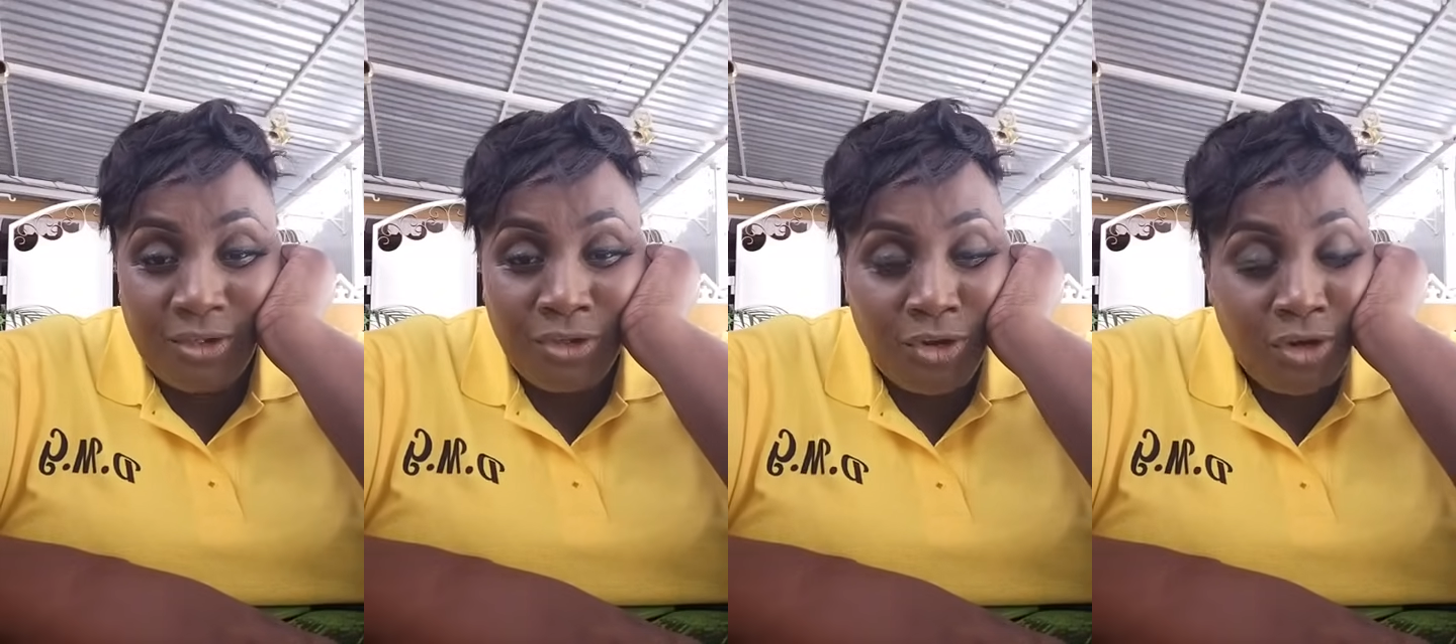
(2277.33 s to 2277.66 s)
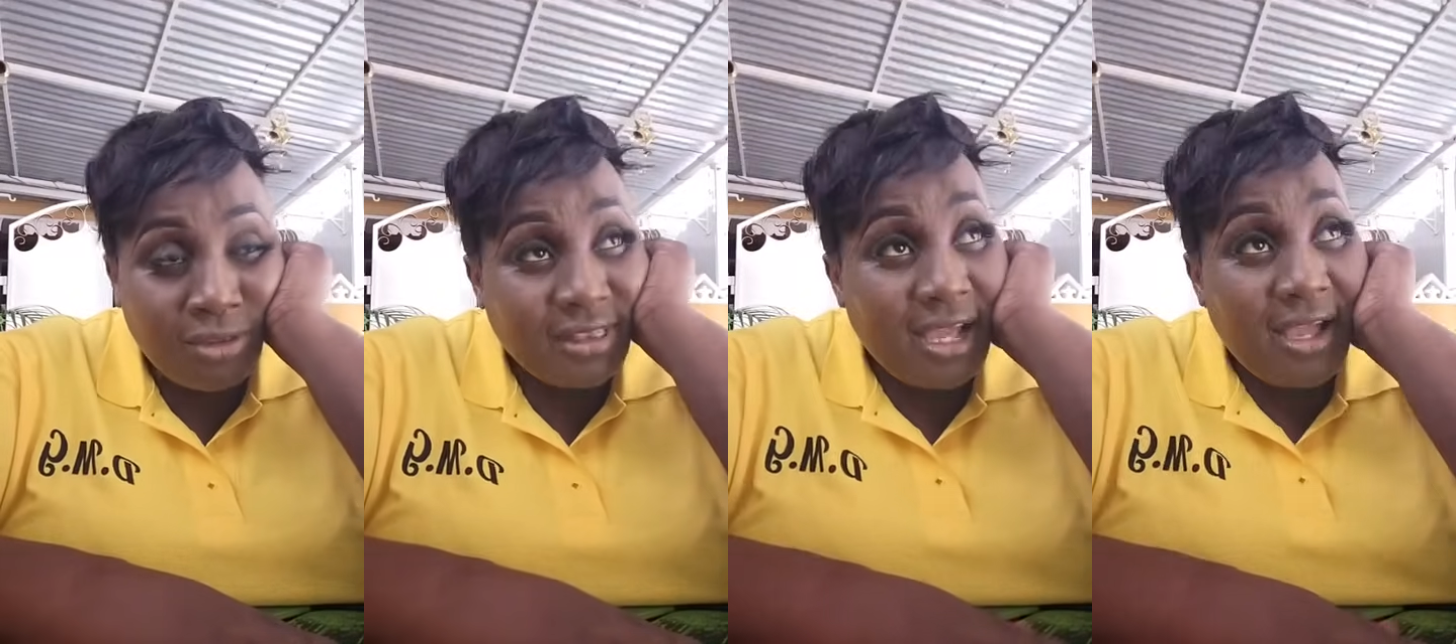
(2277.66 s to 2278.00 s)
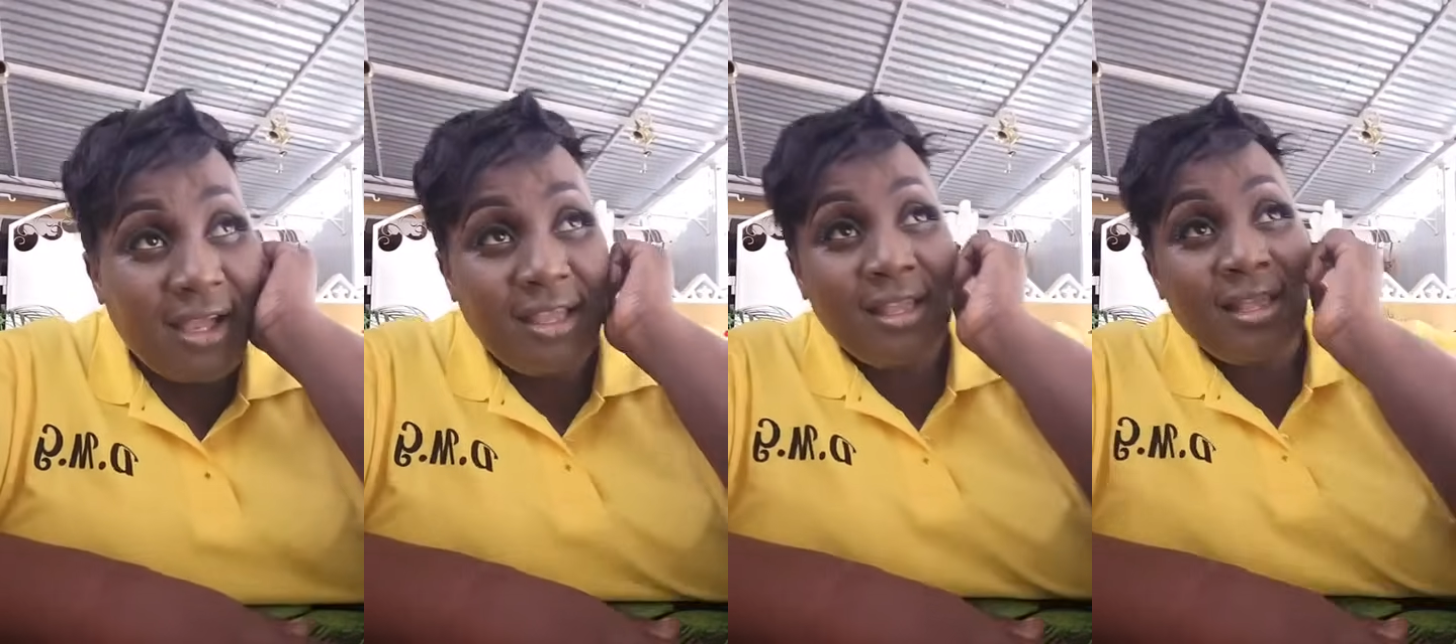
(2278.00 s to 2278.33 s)
no
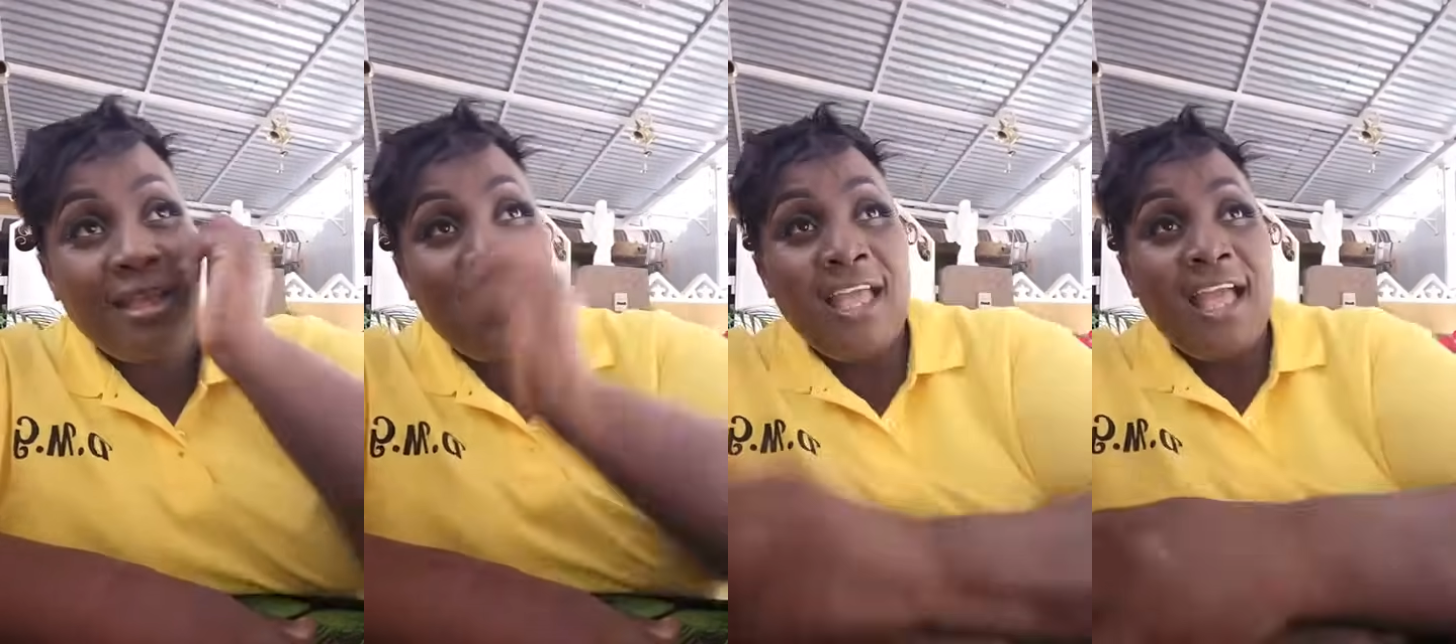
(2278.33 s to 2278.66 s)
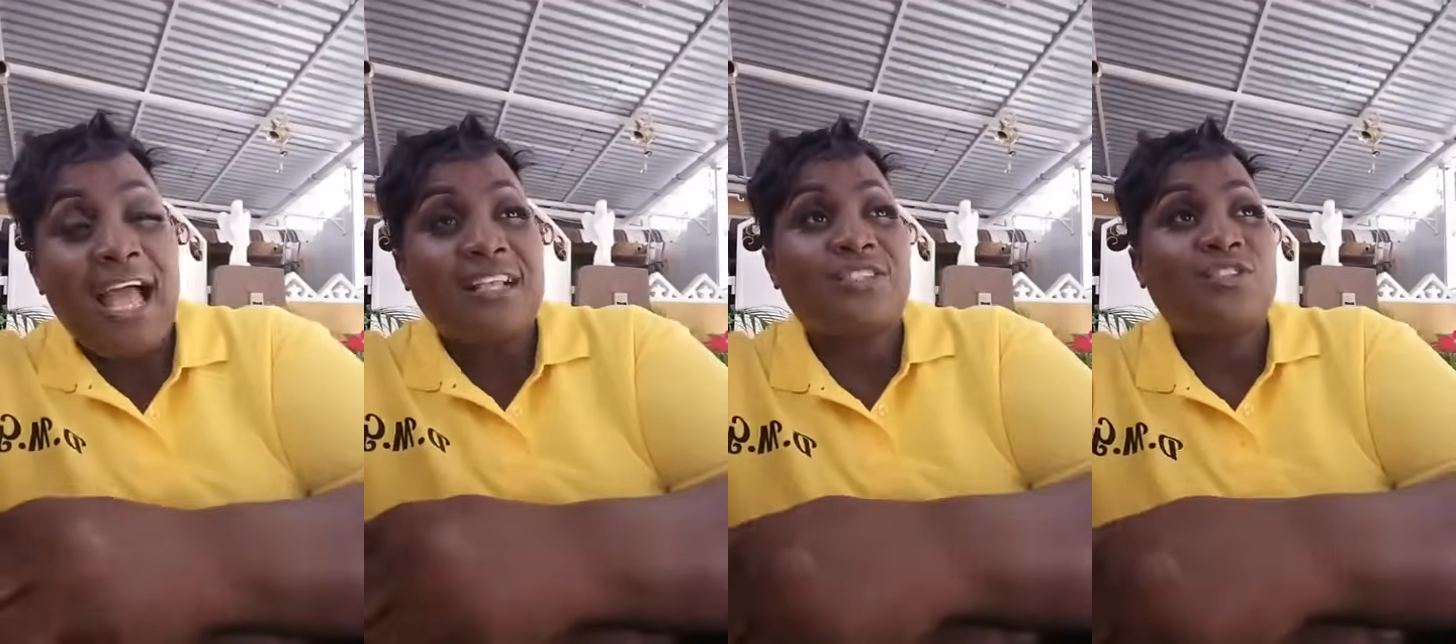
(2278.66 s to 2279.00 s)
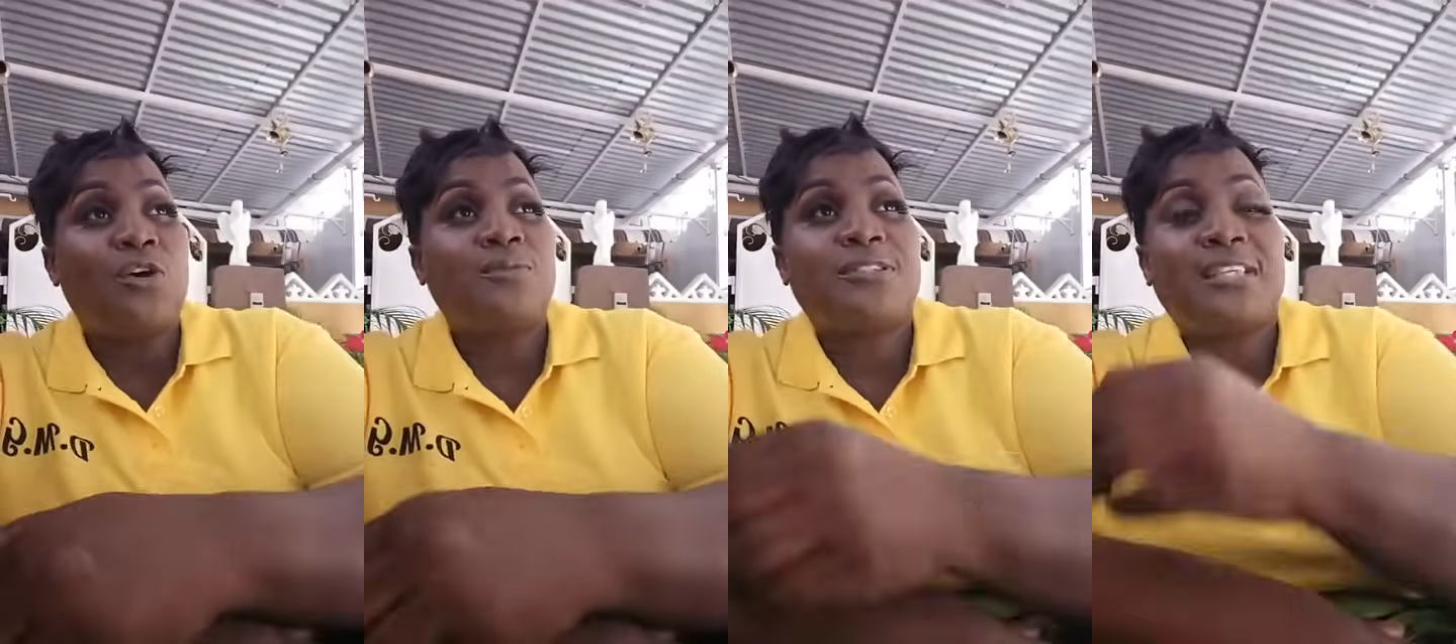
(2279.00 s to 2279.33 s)
sir. I
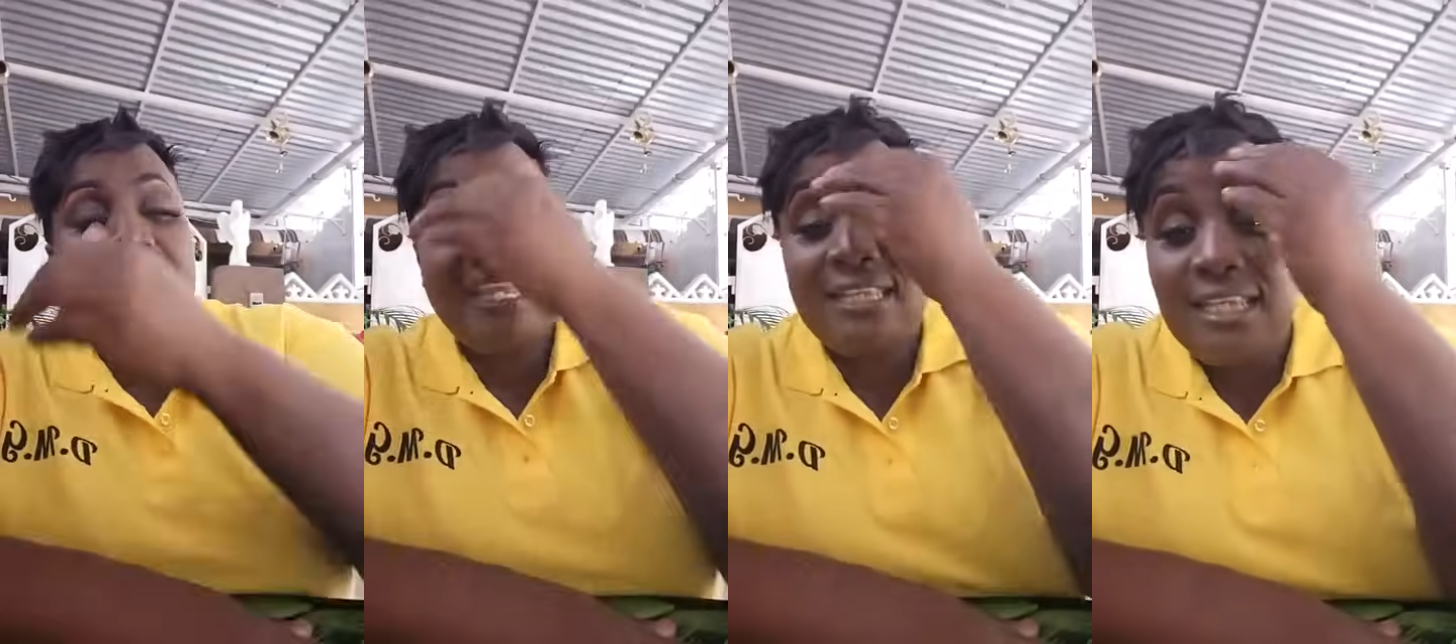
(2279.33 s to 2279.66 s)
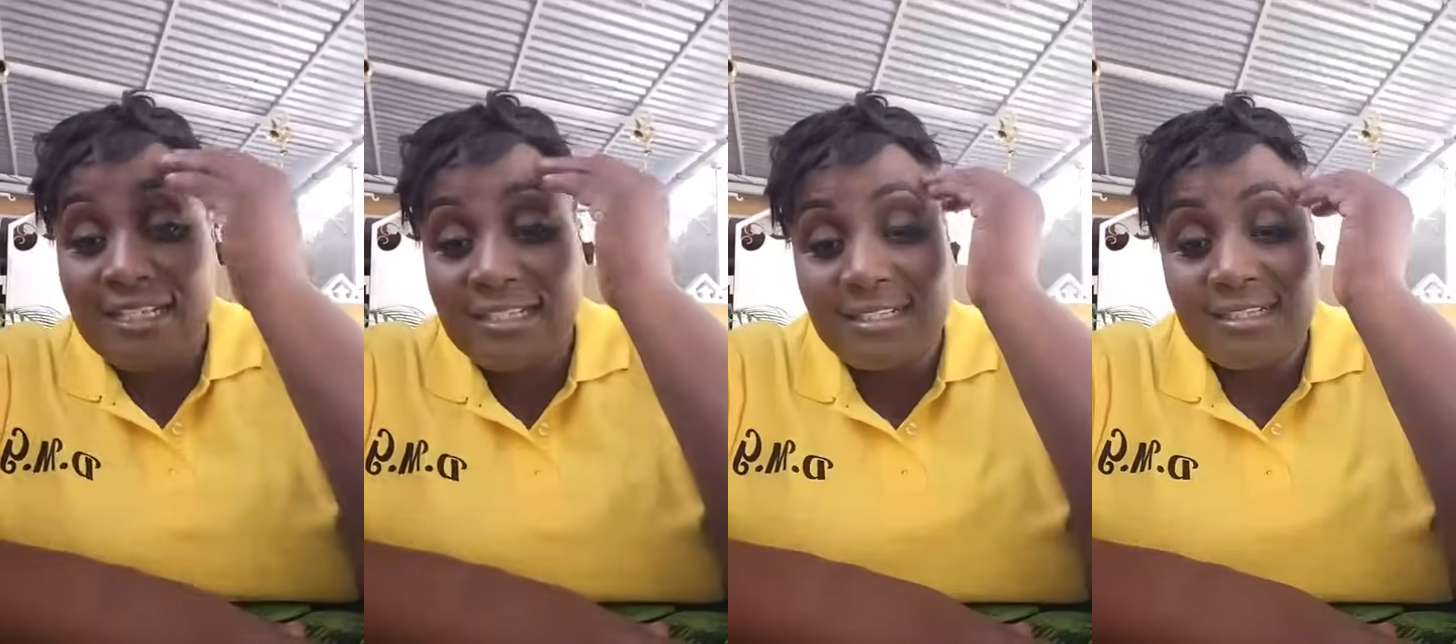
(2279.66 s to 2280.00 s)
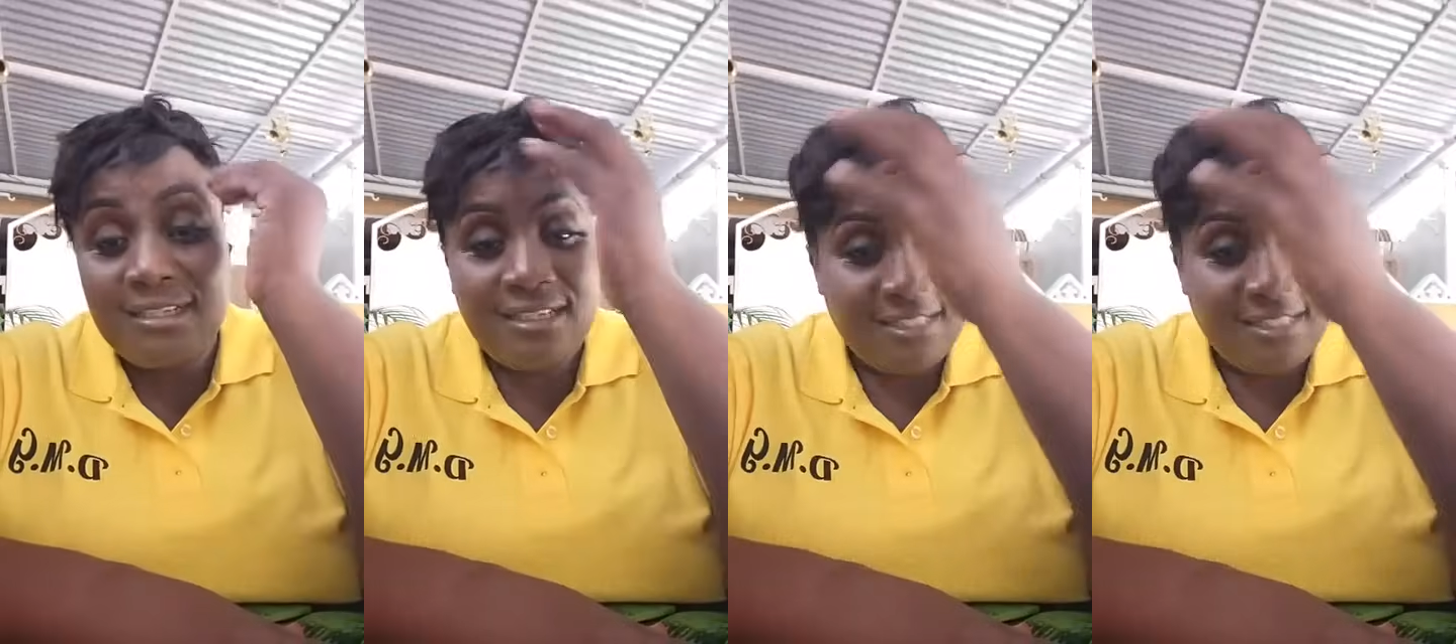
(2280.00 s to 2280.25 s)
saw him sign this.